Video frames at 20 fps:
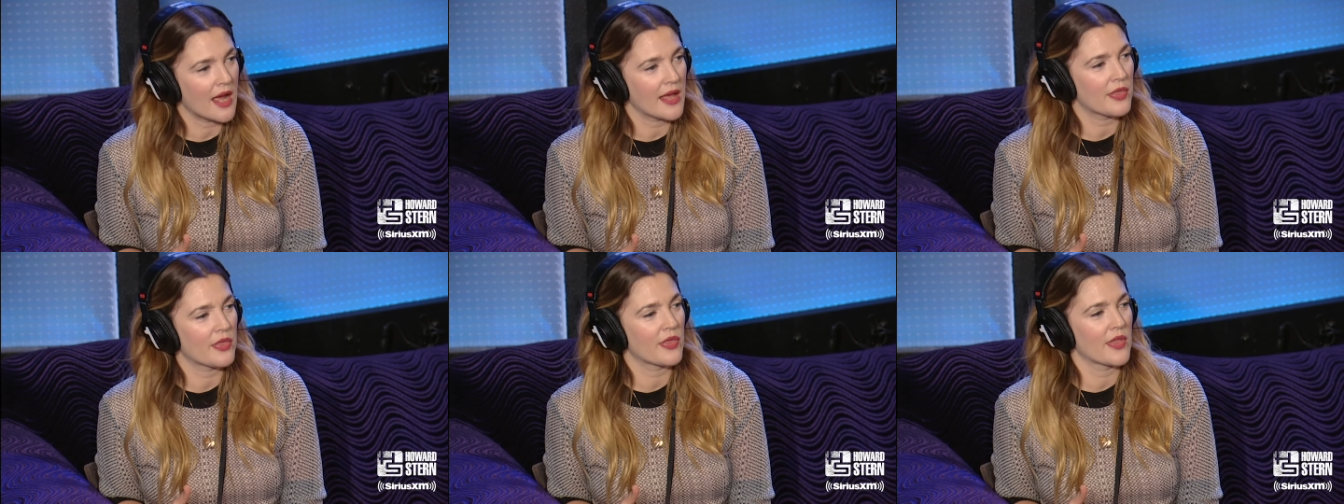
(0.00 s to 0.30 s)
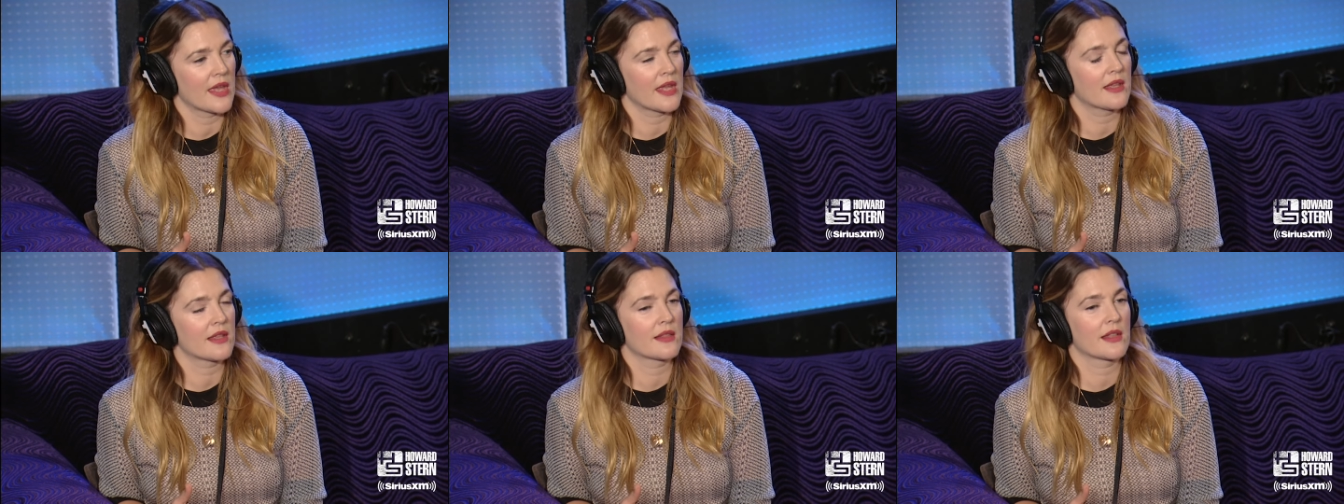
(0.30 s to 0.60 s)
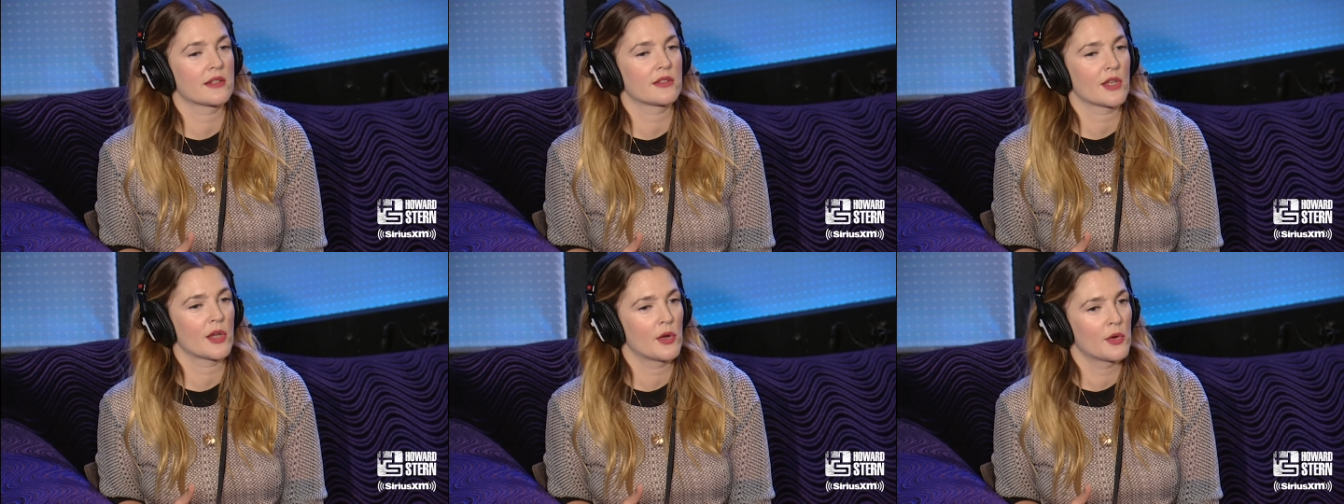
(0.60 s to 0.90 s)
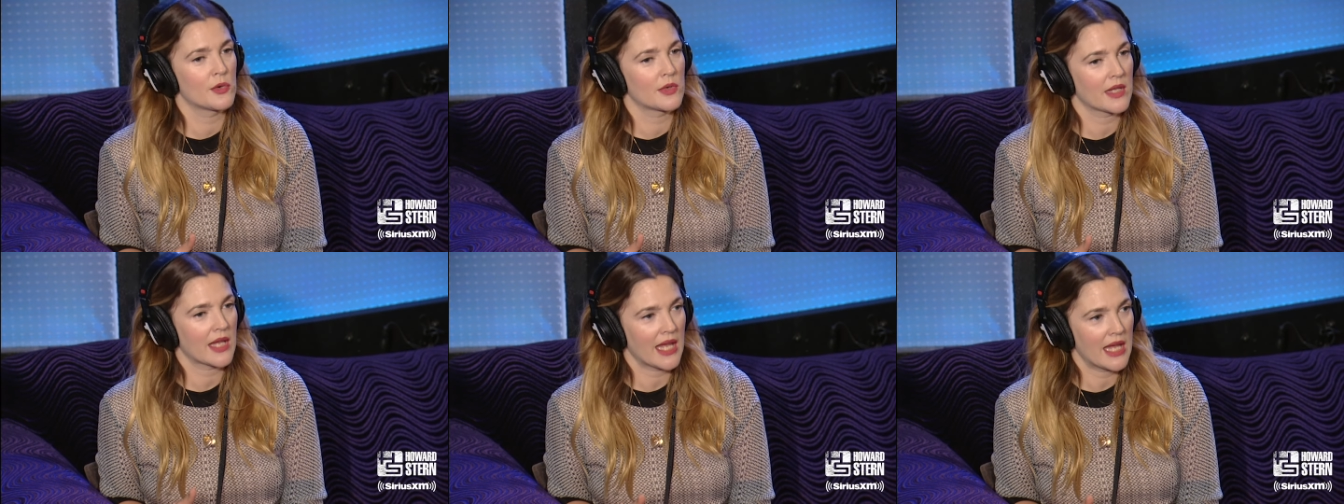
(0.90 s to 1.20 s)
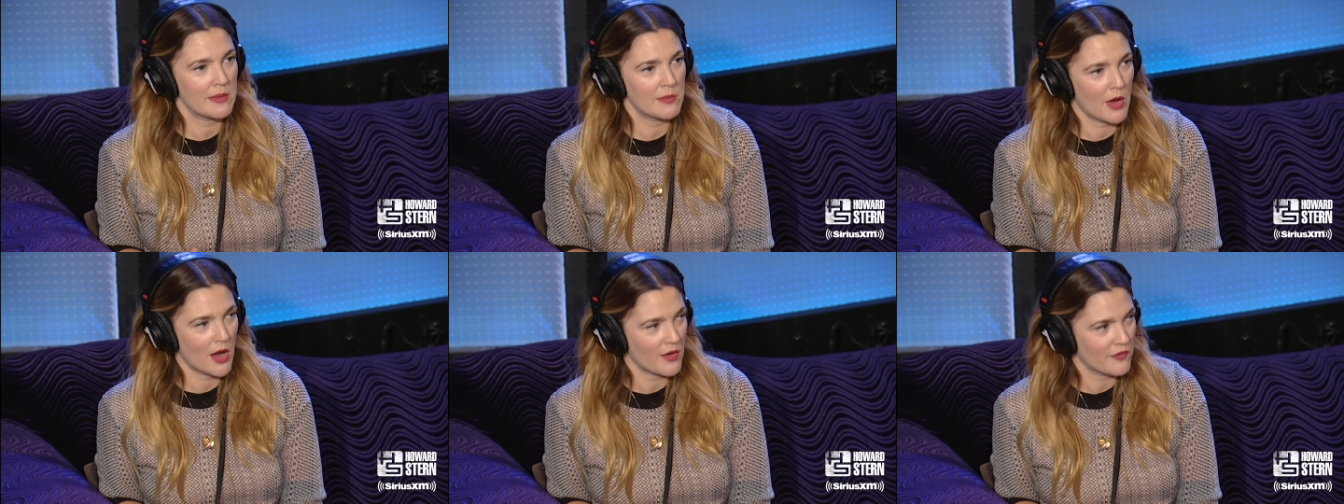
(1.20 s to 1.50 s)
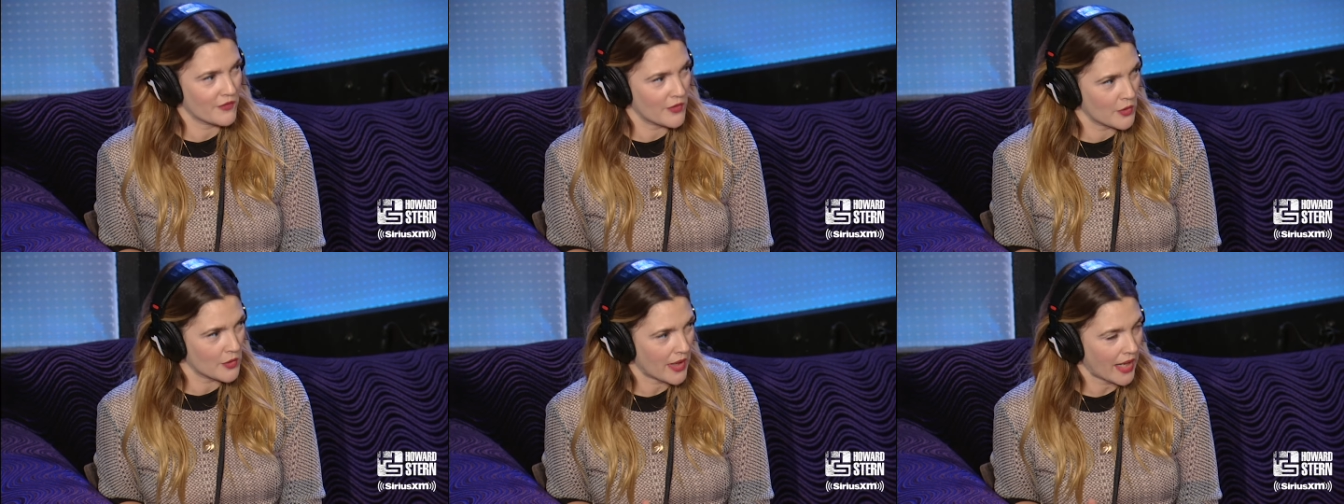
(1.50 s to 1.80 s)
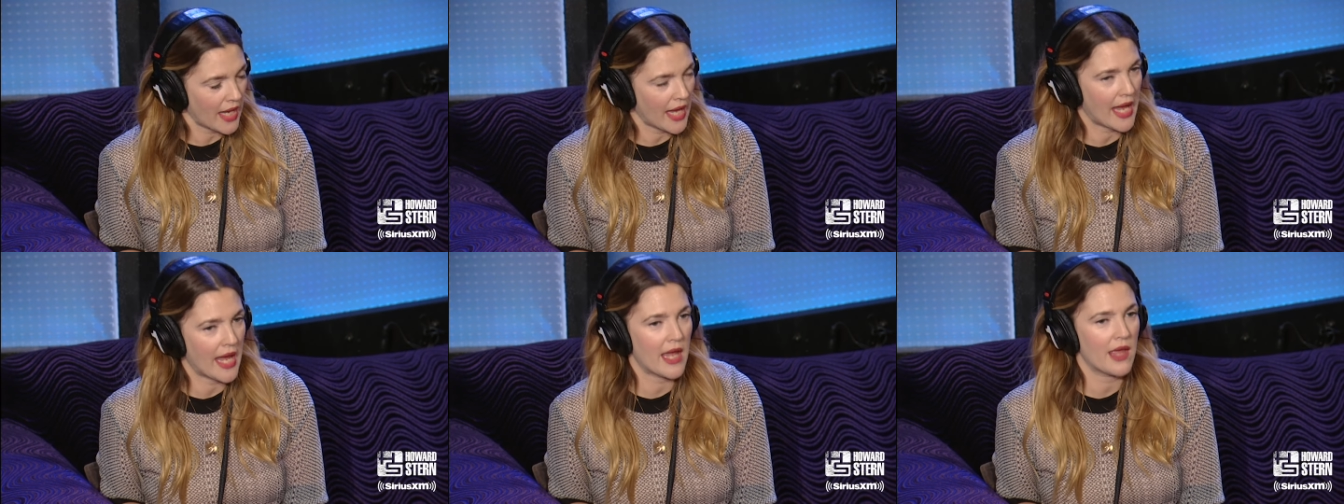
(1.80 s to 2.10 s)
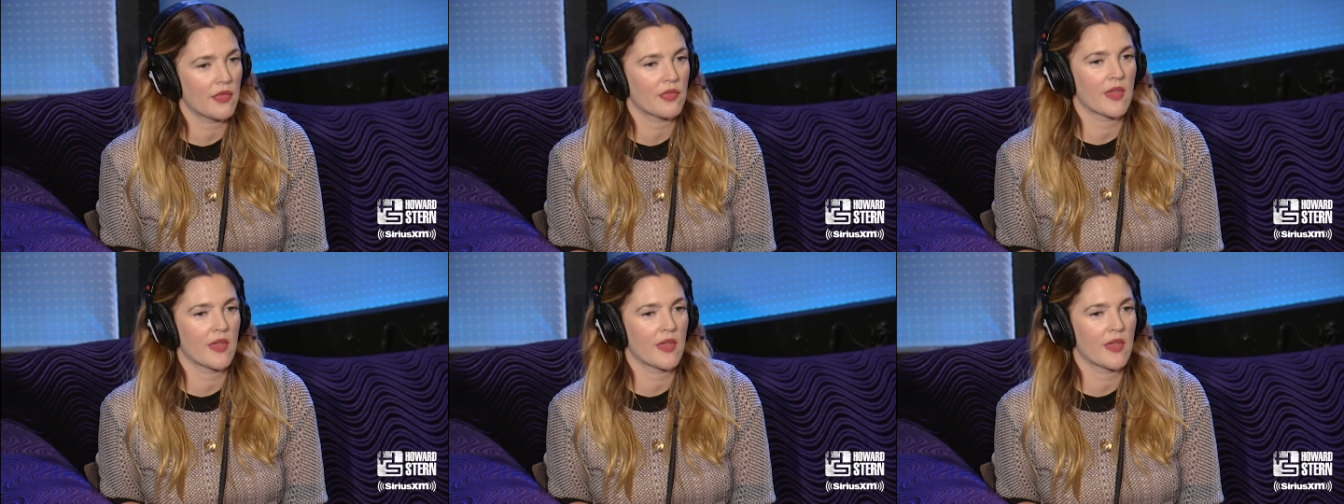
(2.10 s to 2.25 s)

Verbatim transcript: I think the tone came off okay.